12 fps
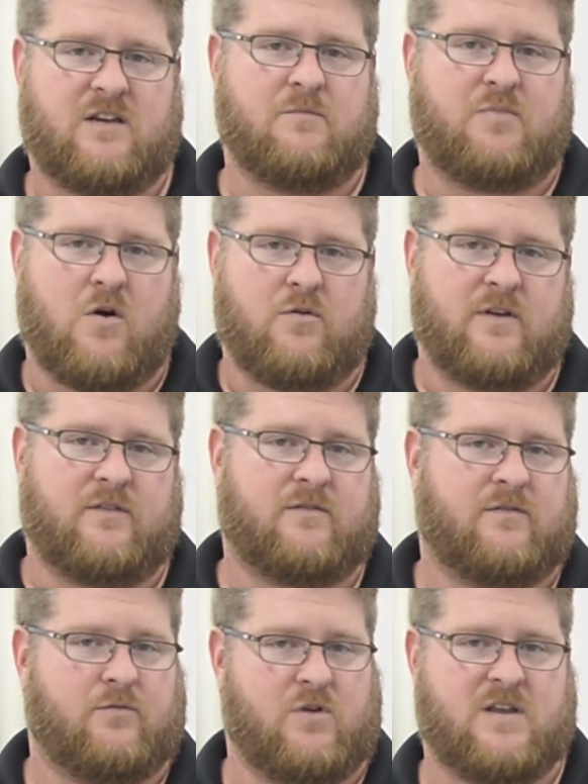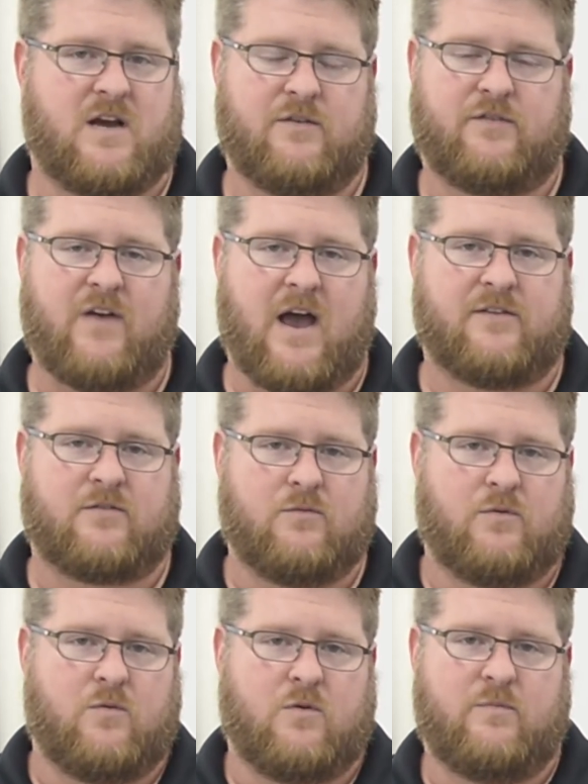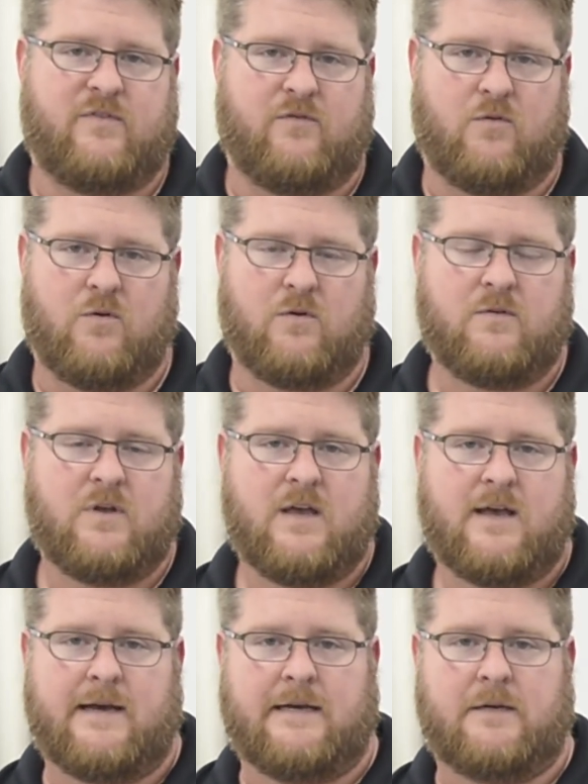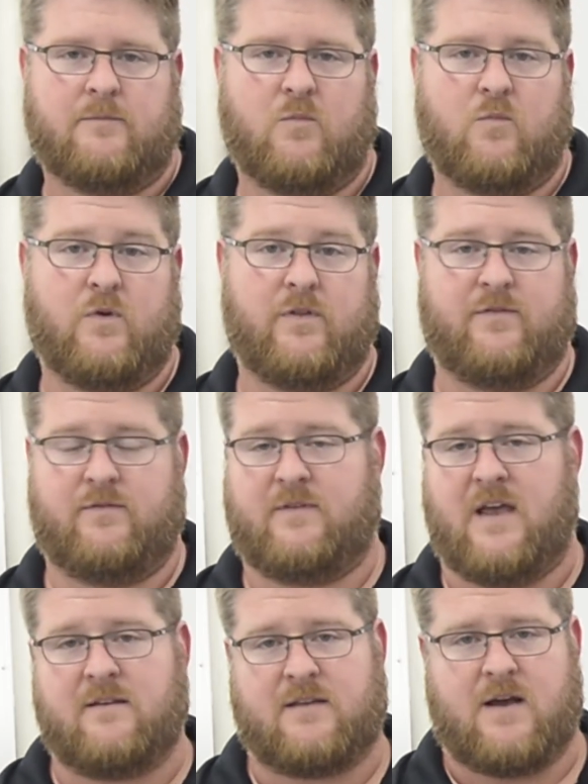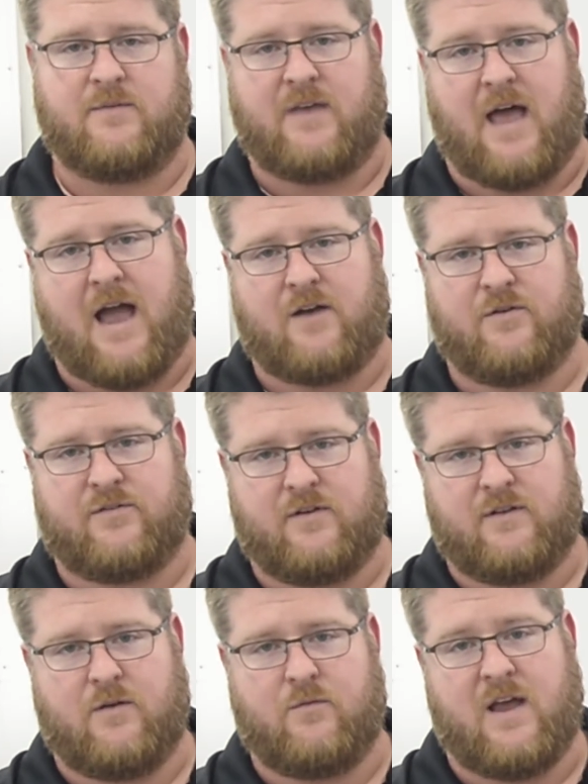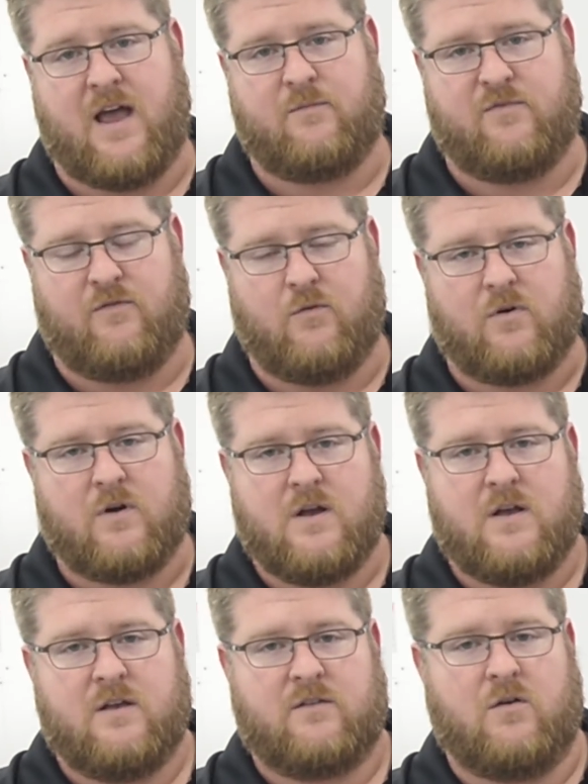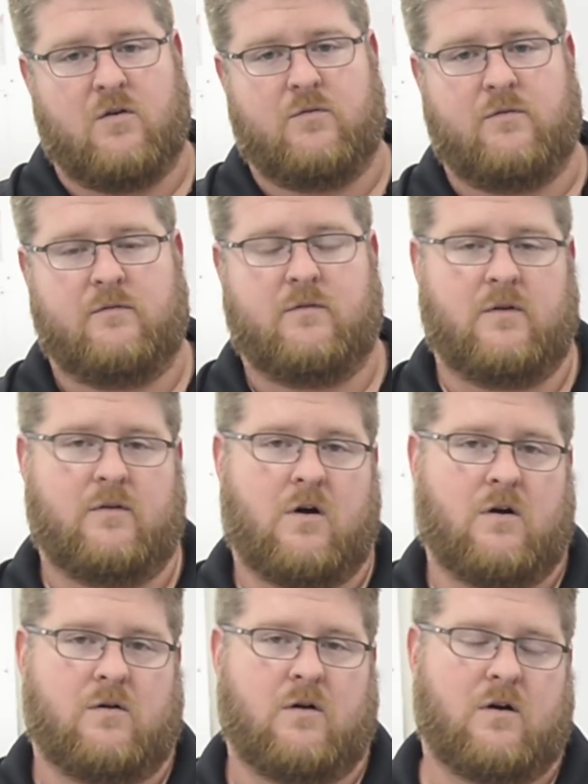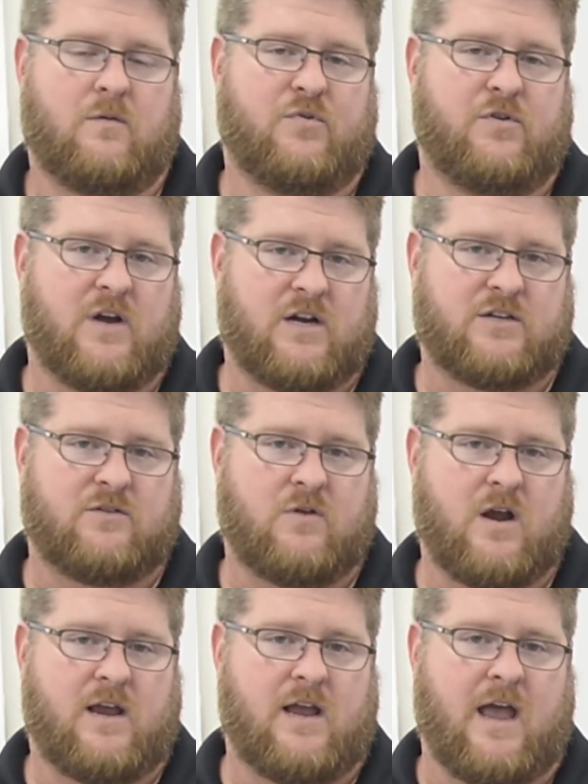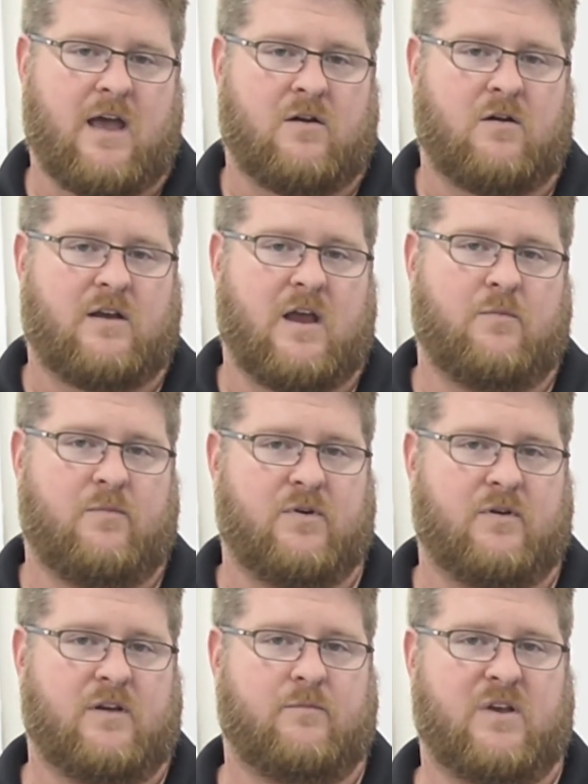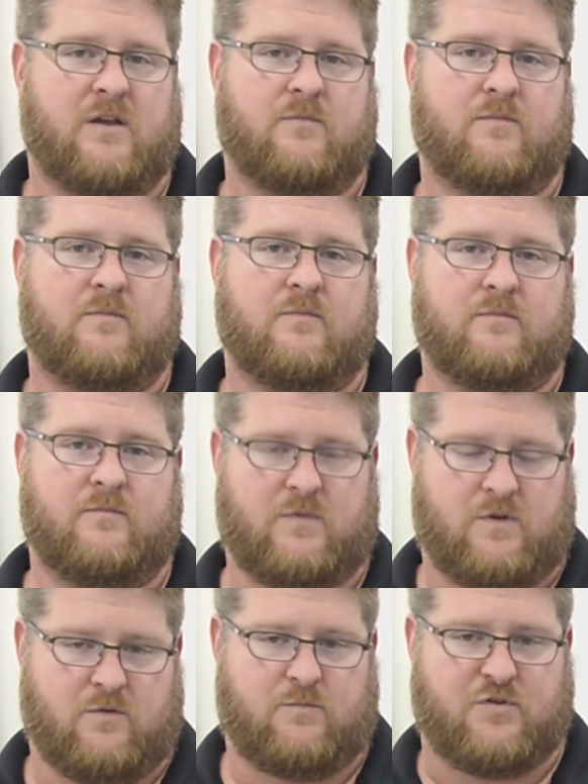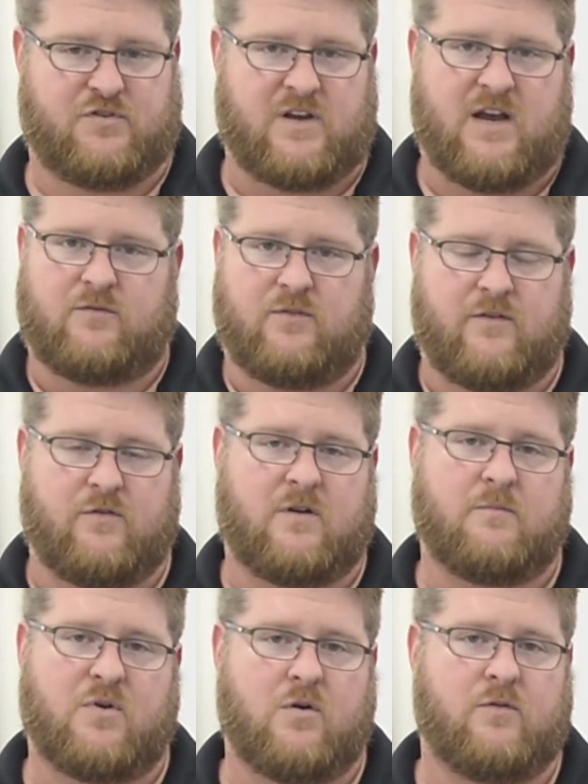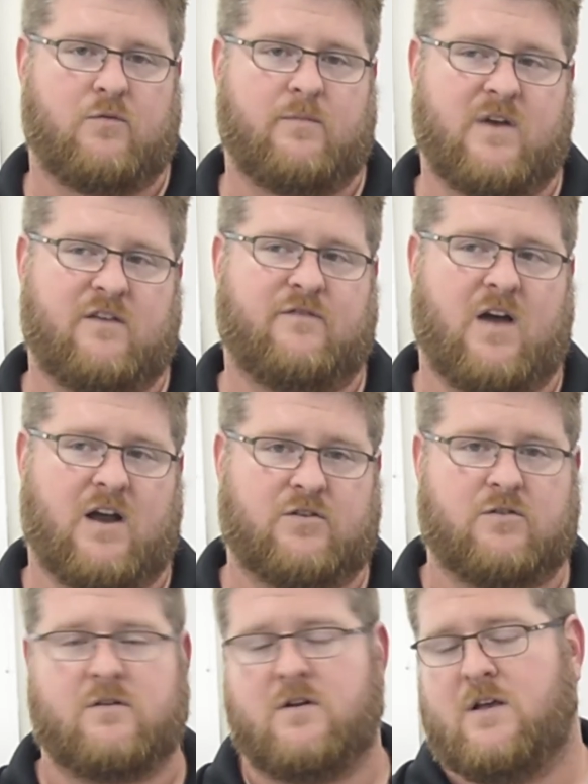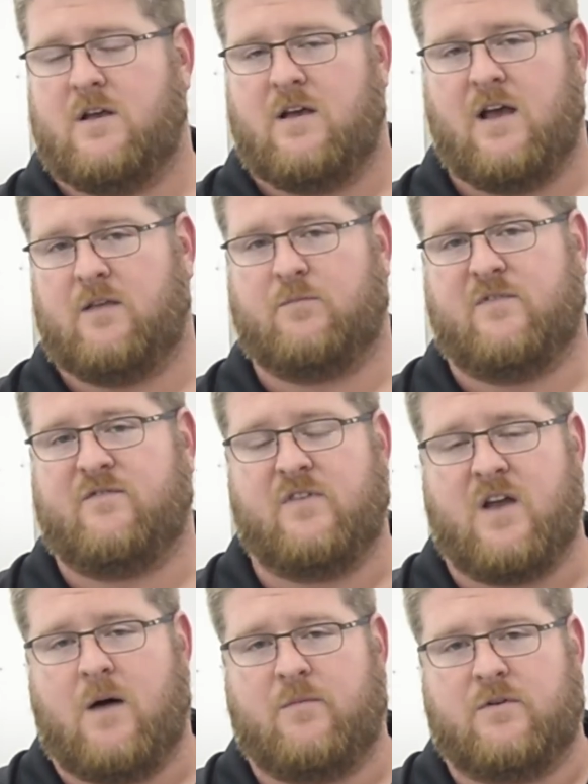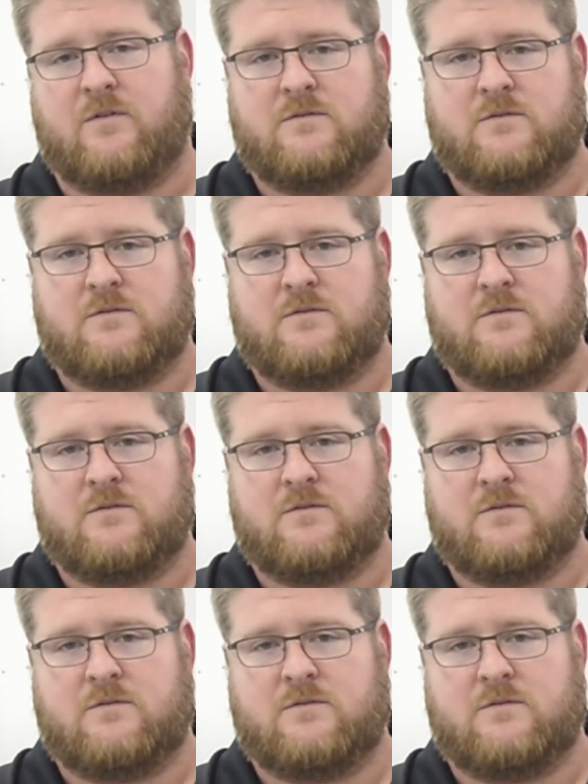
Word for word: components three times faster than we were before um, with 10 times the accuracy that we had before. So our, our production rate and our capability of being you know, precise with every component we manufacture has been phenomenal.